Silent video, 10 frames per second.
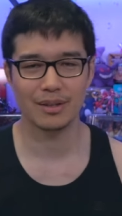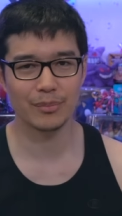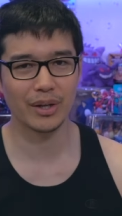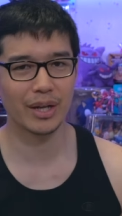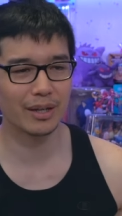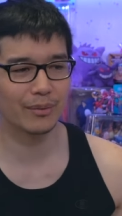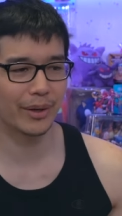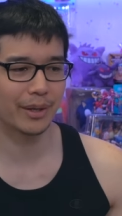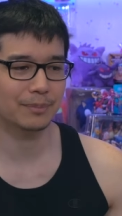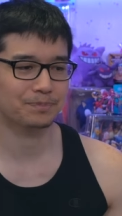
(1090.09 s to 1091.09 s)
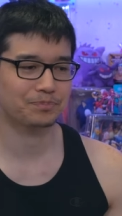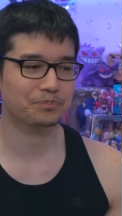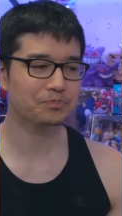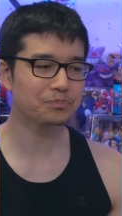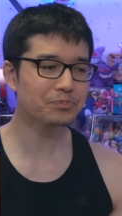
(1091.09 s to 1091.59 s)
But anyway,
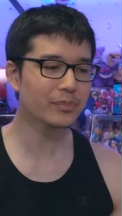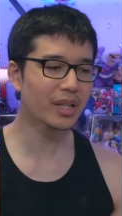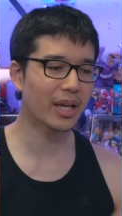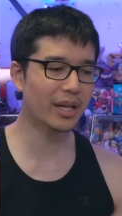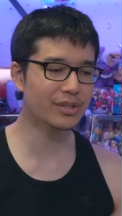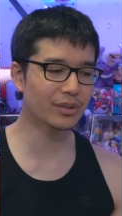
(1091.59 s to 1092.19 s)
it is